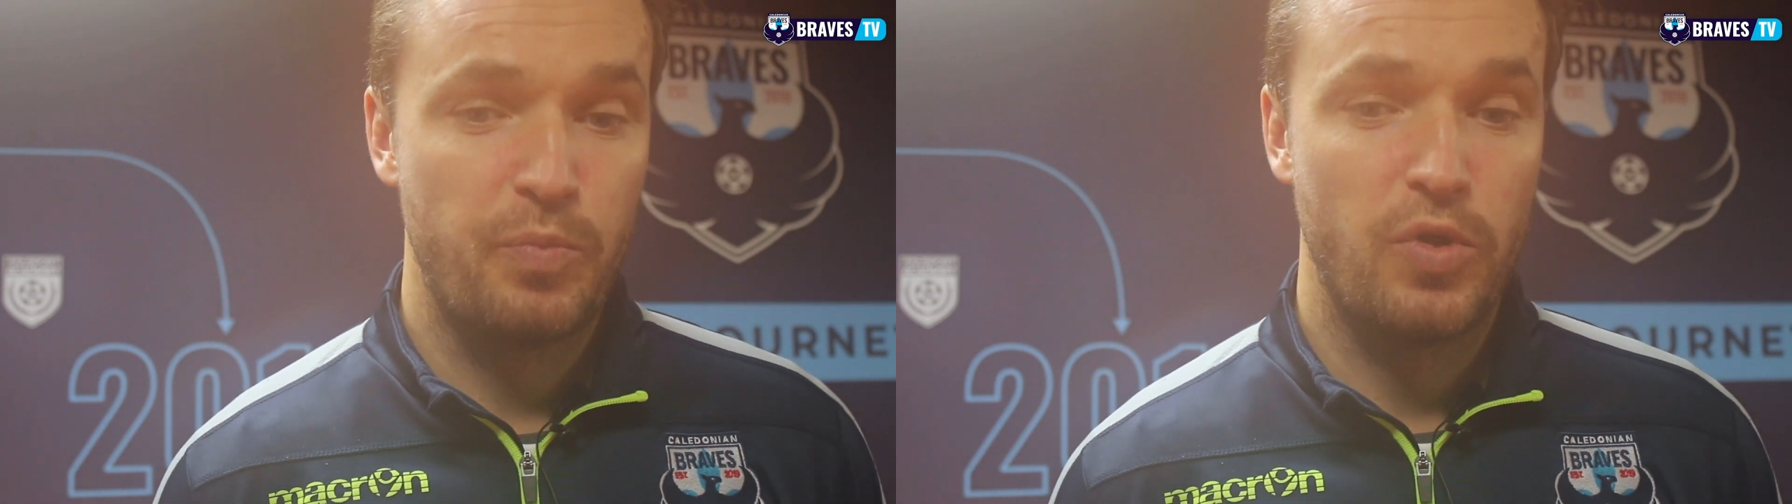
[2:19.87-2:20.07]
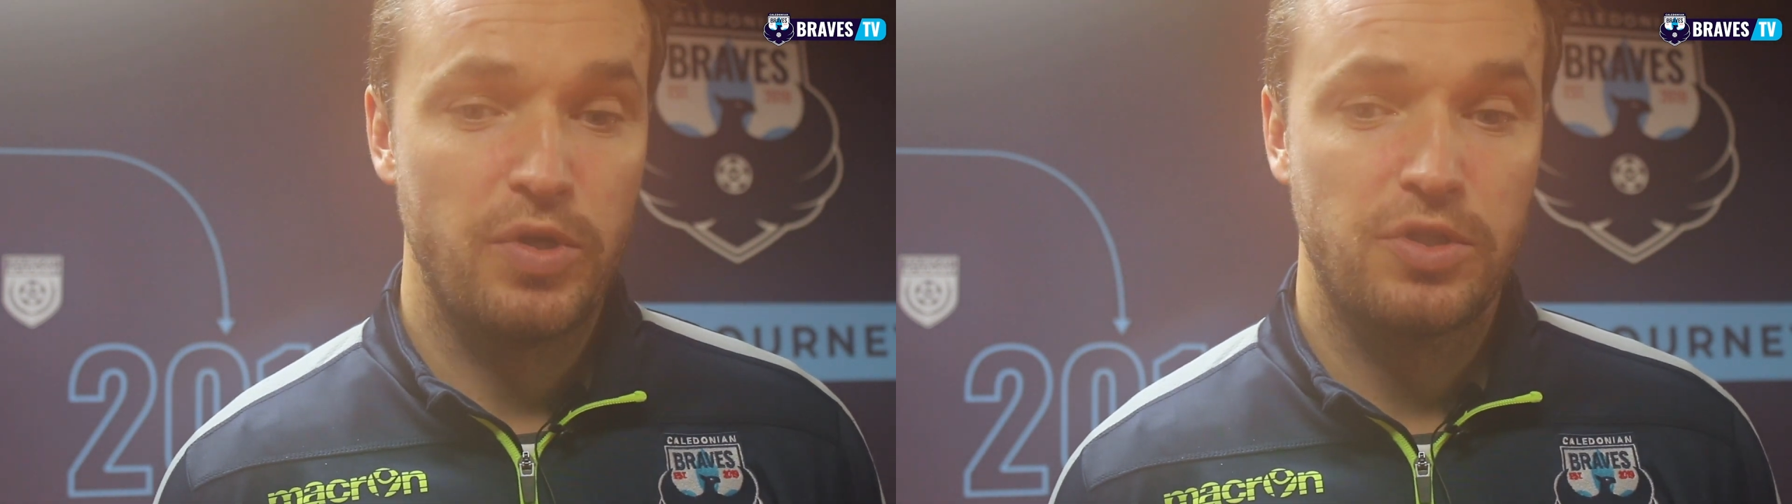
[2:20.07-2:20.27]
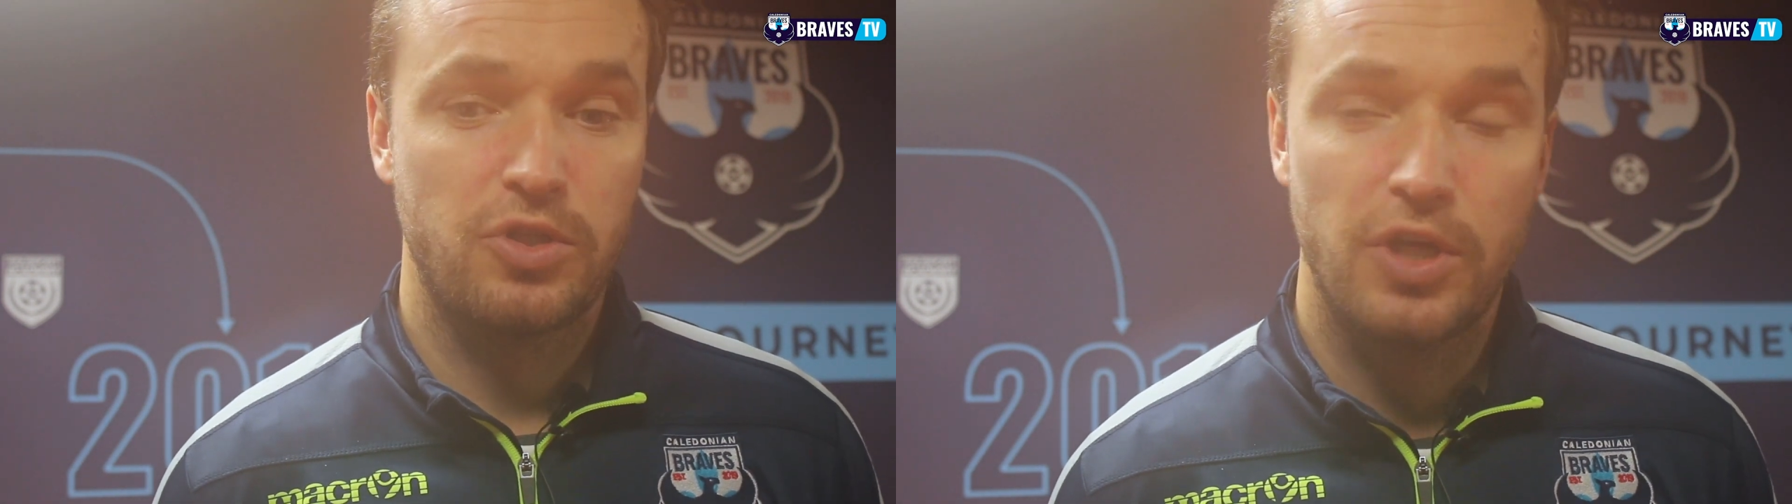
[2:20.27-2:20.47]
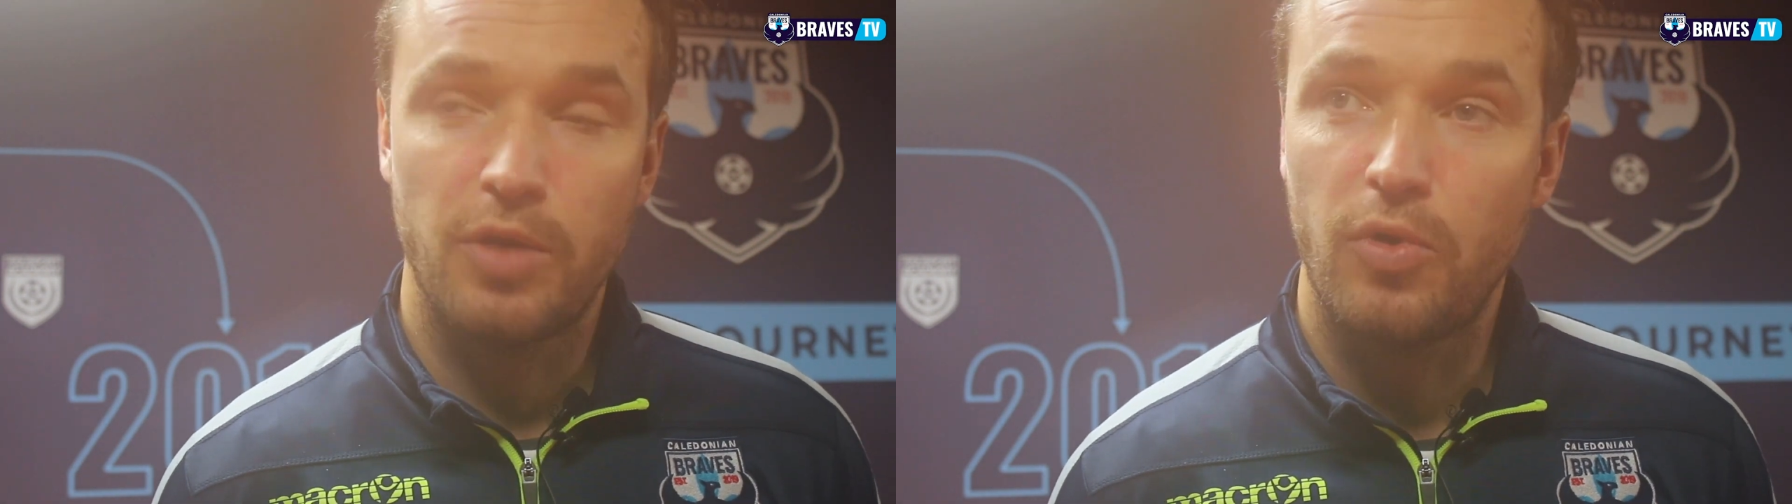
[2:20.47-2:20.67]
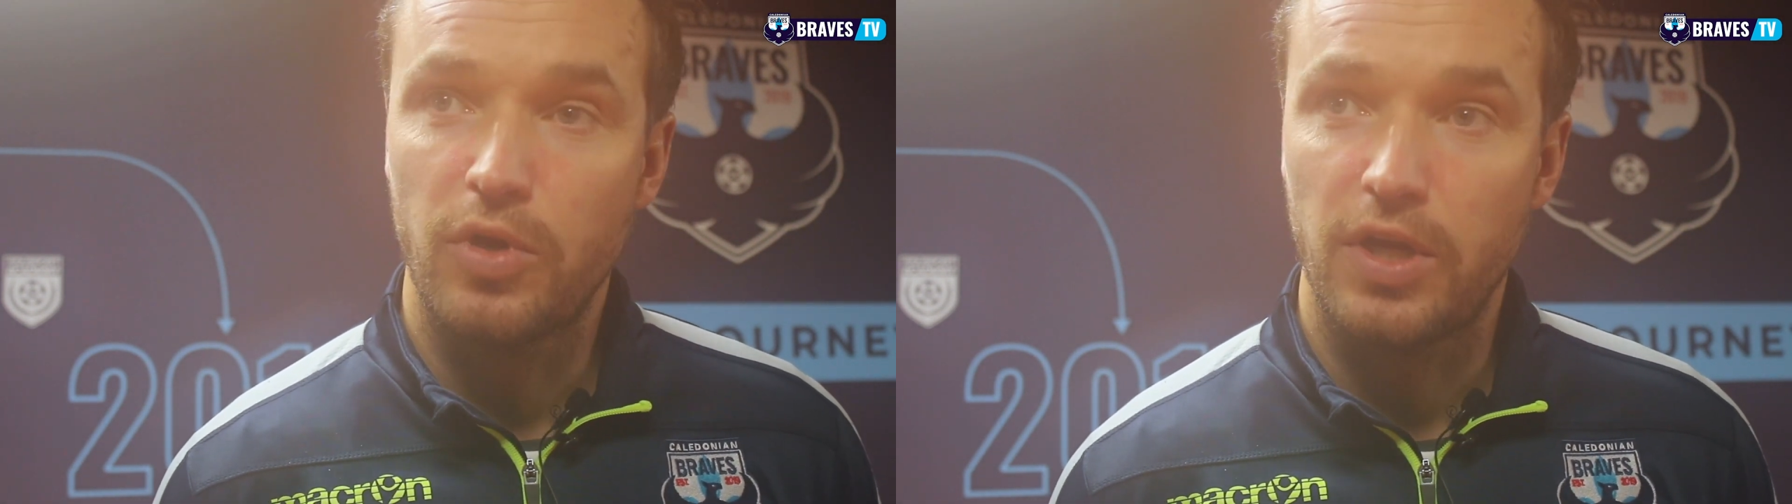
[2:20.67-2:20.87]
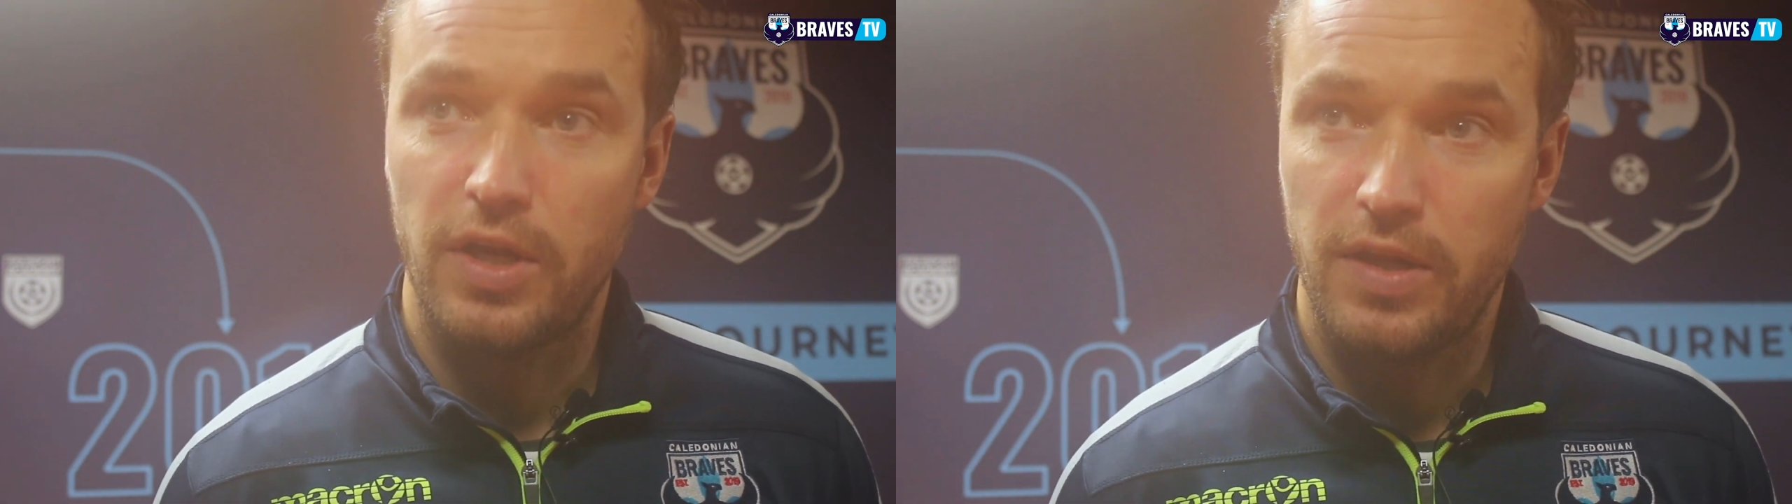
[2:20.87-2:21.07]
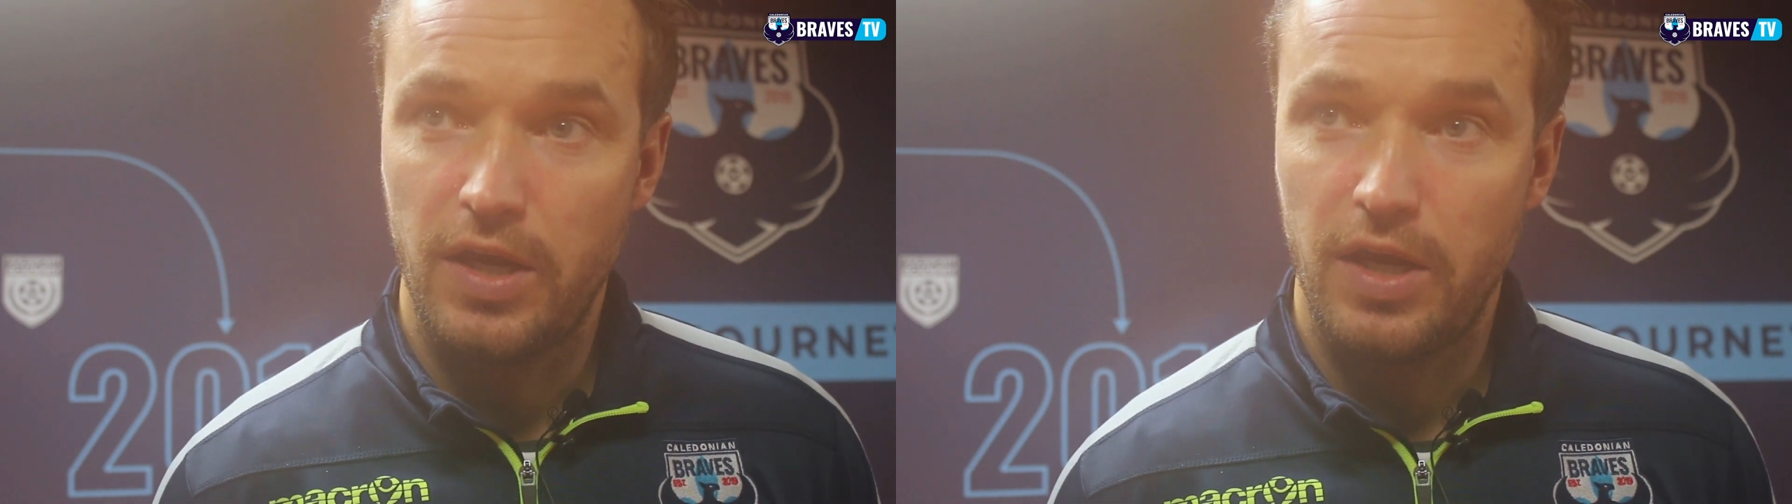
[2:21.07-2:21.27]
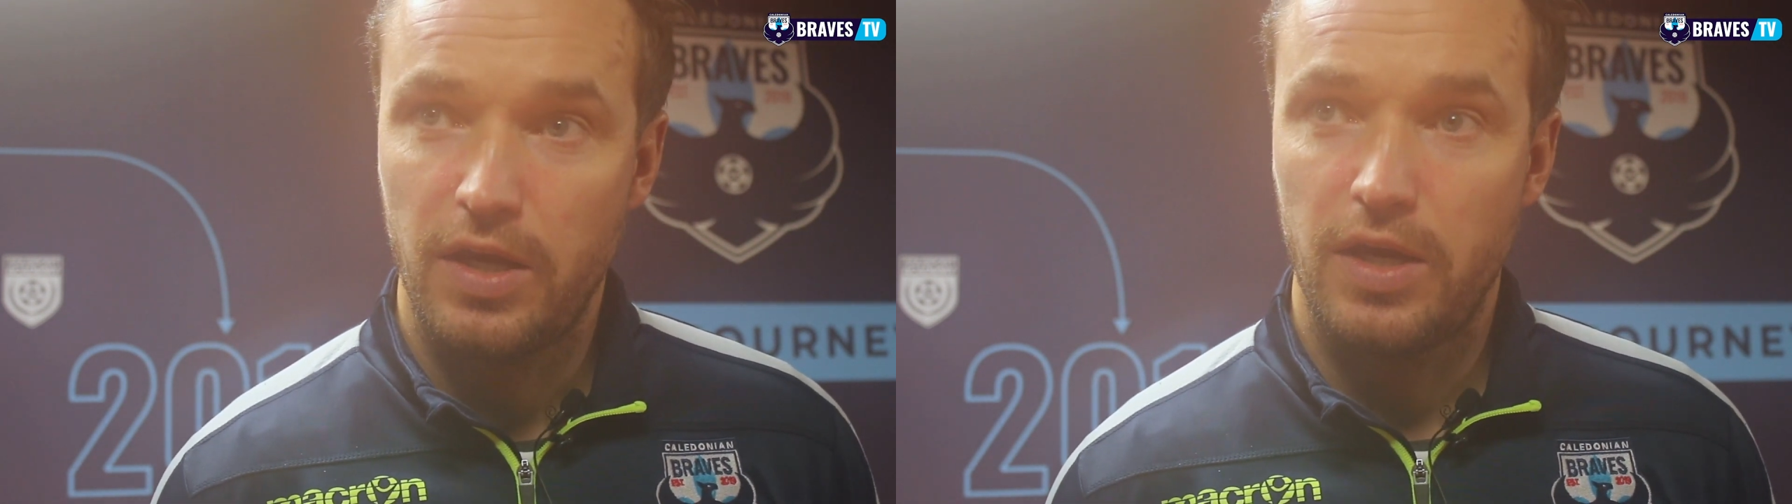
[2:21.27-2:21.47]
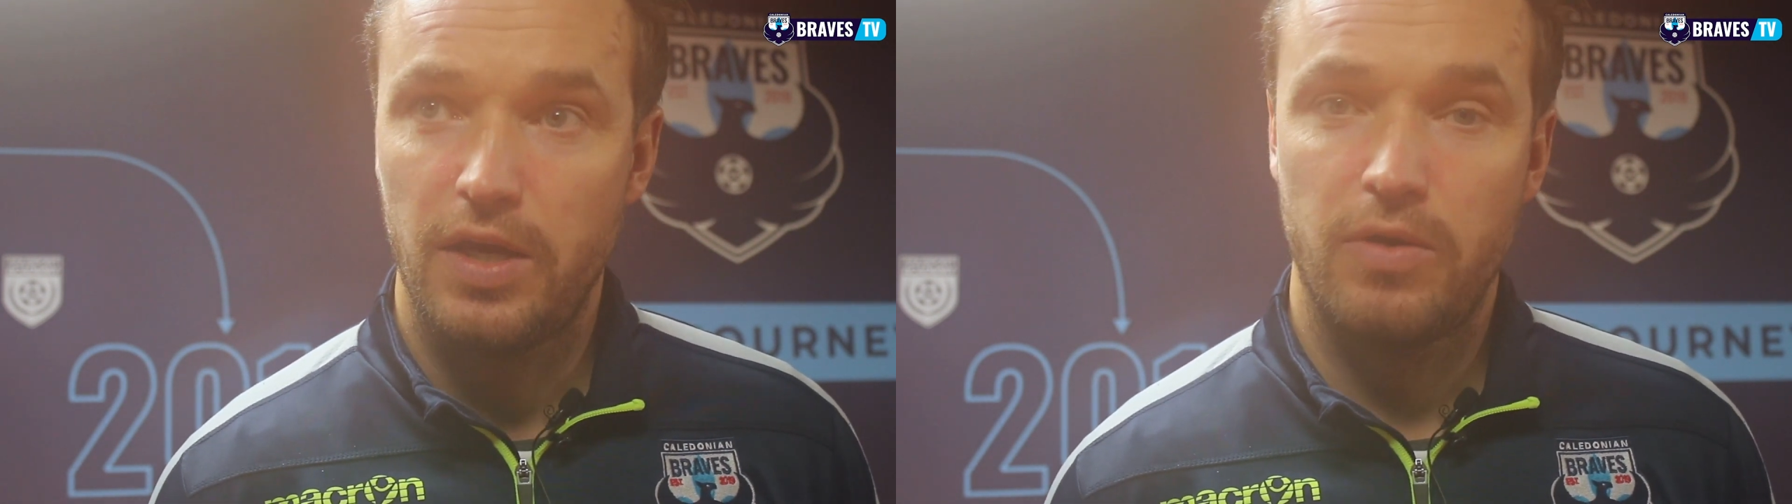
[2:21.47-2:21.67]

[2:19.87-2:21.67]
points in the pocket today,